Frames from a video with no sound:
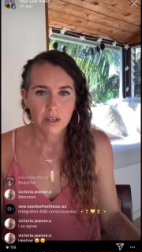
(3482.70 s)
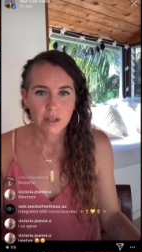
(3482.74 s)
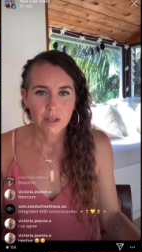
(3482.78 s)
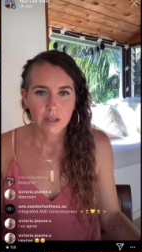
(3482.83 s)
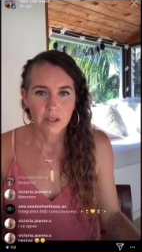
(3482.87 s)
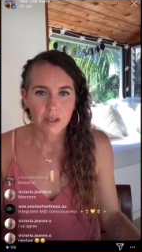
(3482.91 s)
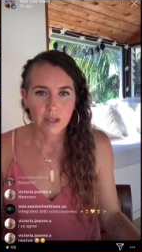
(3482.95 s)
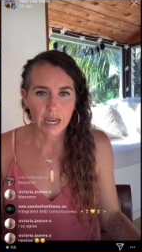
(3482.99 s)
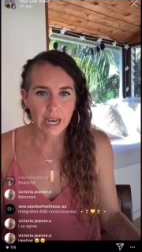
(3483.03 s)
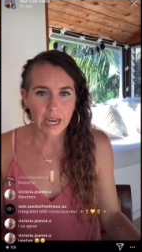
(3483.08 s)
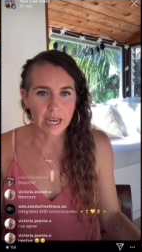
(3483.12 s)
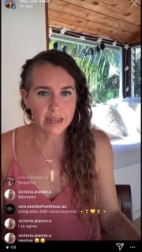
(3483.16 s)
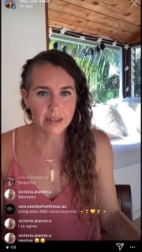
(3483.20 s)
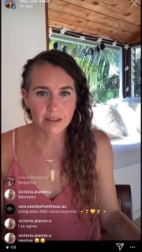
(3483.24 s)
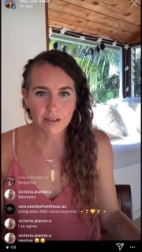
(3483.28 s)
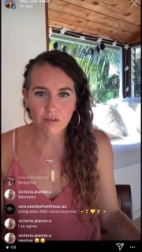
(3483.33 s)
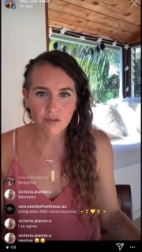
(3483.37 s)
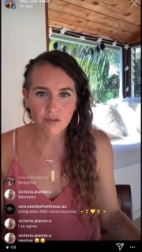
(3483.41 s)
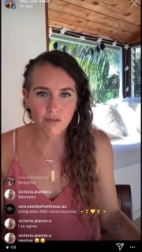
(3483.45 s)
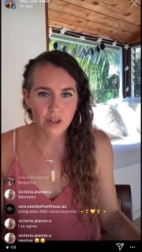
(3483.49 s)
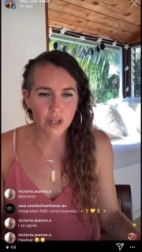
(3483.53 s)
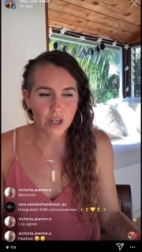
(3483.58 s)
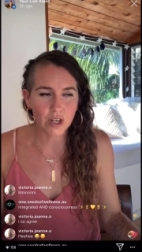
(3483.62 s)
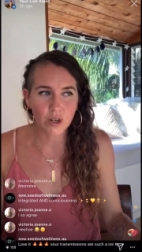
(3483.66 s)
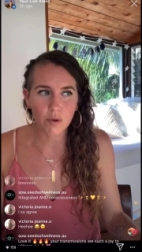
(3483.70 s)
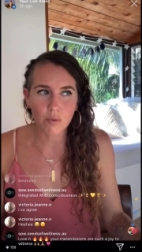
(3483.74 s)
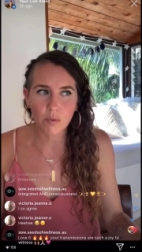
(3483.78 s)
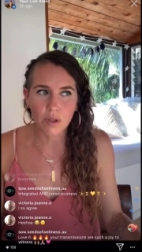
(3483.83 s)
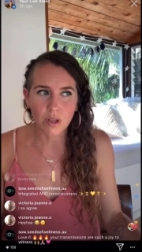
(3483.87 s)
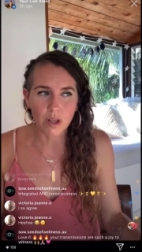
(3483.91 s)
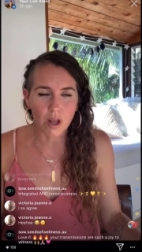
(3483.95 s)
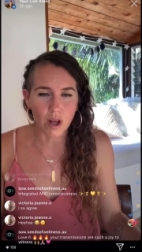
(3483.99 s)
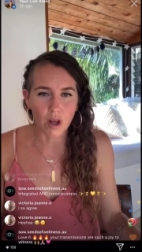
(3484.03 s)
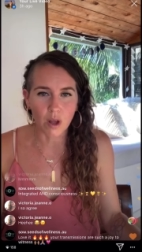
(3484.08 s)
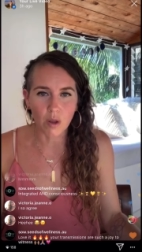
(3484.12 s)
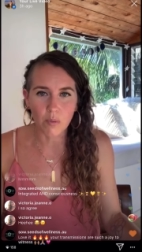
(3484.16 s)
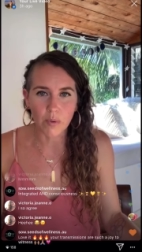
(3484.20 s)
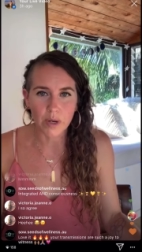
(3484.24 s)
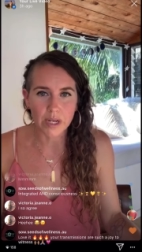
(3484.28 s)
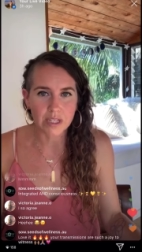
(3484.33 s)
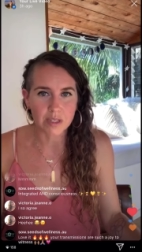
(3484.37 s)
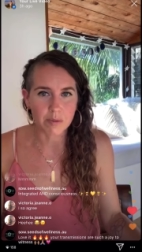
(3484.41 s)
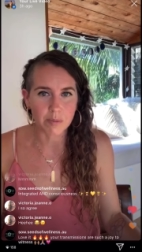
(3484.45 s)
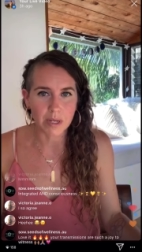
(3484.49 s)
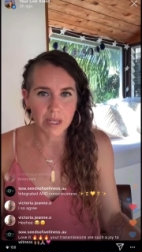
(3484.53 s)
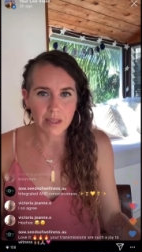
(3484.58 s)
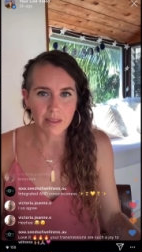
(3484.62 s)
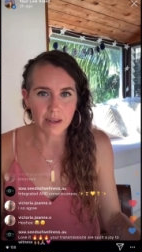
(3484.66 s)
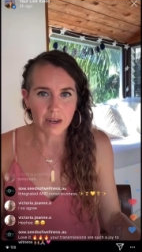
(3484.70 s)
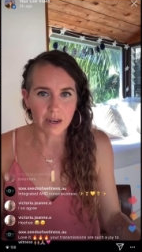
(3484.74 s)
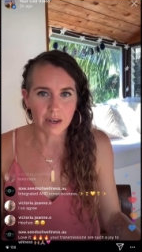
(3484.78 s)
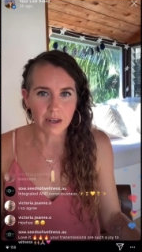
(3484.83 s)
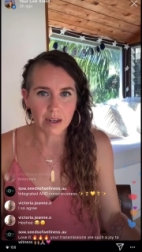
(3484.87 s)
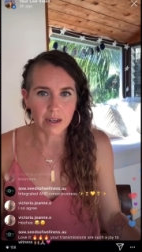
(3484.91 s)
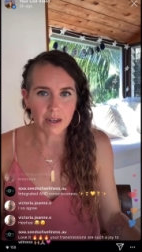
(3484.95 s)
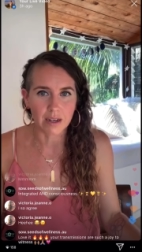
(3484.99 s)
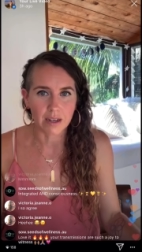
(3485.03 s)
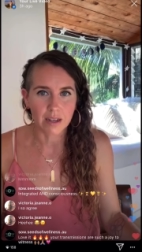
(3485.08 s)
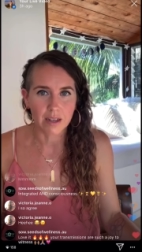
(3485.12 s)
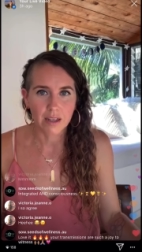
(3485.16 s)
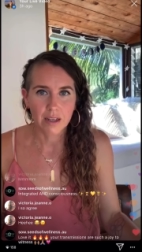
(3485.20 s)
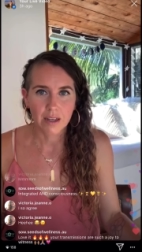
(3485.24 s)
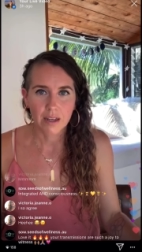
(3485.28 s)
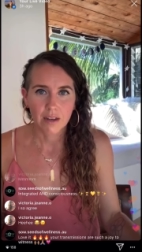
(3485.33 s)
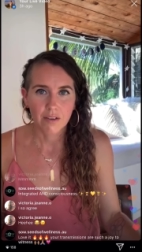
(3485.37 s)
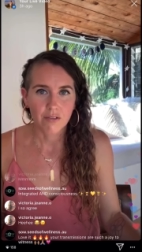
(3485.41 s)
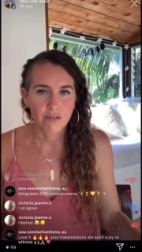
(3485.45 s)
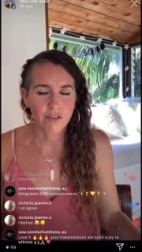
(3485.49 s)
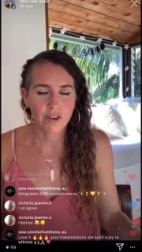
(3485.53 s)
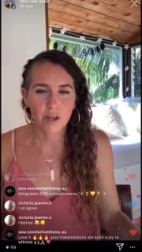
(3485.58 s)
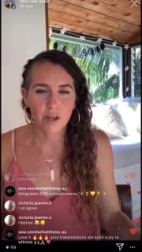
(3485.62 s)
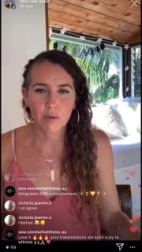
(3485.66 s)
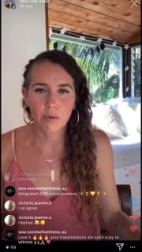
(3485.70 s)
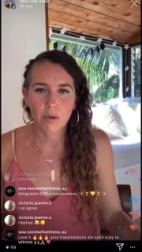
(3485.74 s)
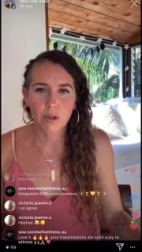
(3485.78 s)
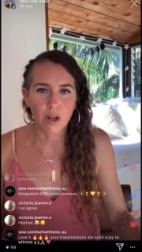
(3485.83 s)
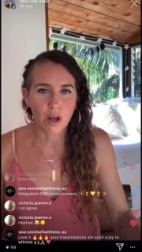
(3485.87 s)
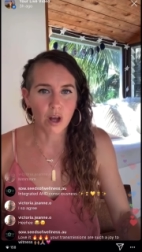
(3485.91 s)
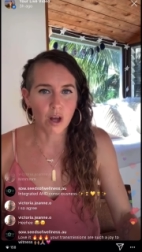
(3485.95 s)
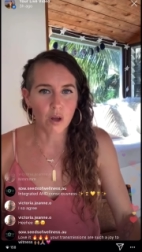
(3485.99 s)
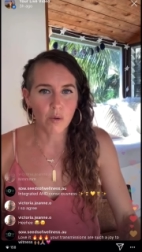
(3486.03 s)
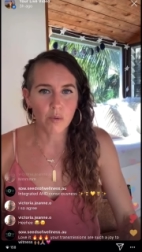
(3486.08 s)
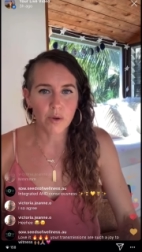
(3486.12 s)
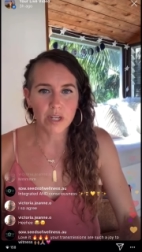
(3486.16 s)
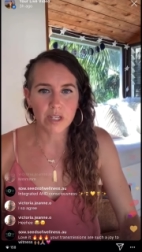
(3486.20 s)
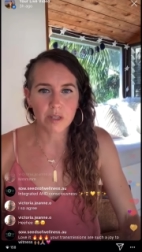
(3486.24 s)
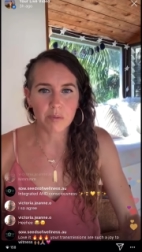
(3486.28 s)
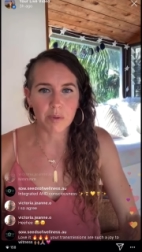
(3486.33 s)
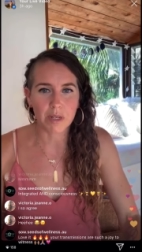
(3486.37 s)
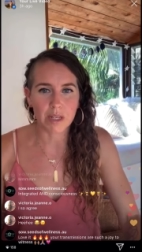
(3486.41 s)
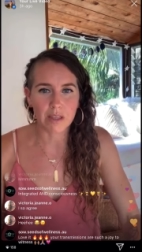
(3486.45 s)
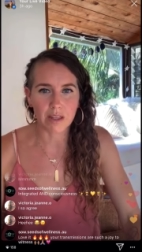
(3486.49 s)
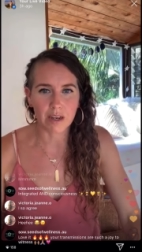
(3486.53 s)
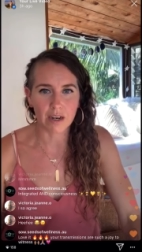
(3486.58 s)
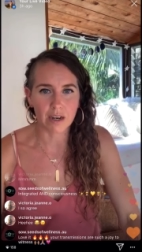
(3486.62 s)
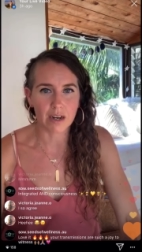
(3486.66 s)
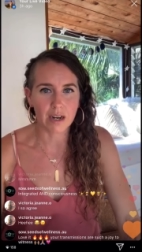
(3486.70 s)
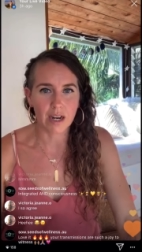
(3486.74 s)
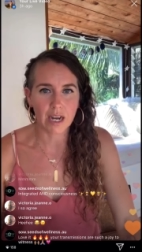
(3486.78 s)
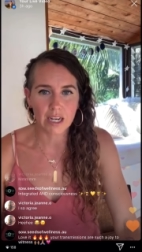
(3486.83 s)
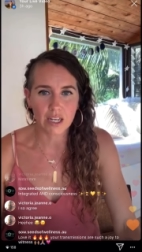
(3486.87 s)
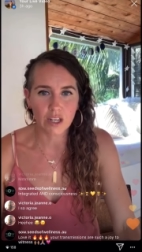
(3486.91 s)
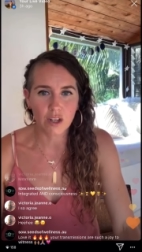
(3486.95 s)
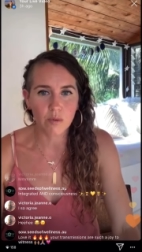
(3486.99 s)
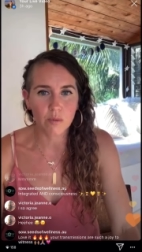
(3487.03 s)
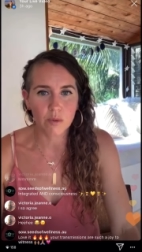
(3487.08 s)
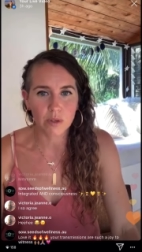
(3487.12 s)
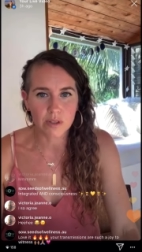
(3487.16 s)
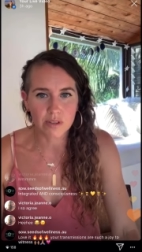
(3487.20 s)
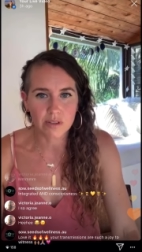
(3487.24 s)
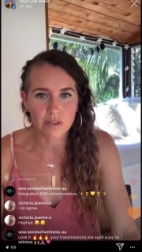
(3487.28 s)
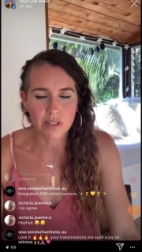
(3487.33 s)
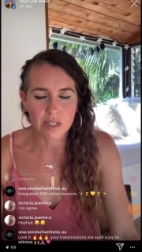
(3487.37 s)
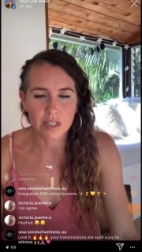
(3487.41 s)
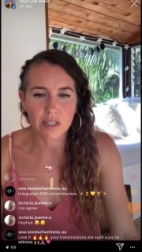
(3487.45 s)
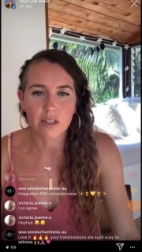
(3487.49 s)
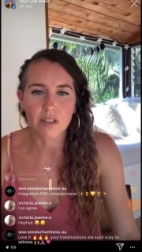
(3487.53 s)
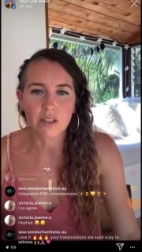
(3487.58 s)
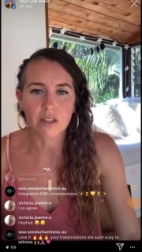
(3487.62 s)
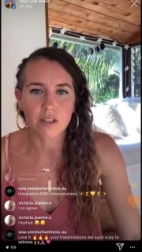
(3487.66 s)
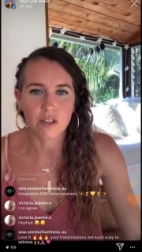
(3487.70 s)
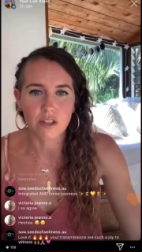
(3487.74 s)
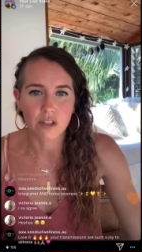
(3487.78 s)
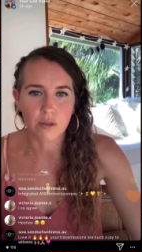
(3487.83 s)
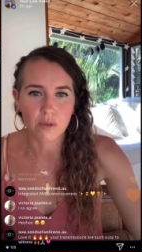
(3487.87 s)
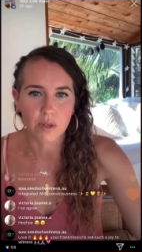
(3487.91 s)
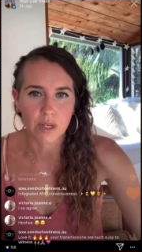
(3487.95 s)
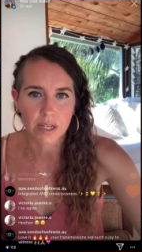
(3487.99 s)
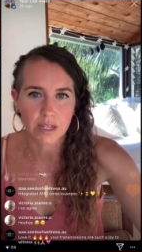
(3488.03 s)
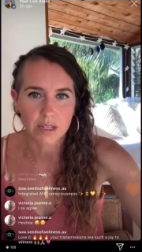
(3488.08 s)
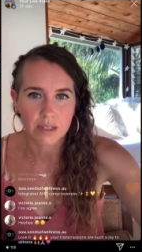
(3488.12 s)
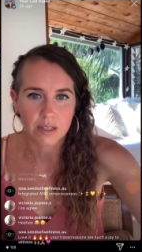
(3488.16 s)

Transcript: And fear will always be there. Fear will always be there, and you will still do it.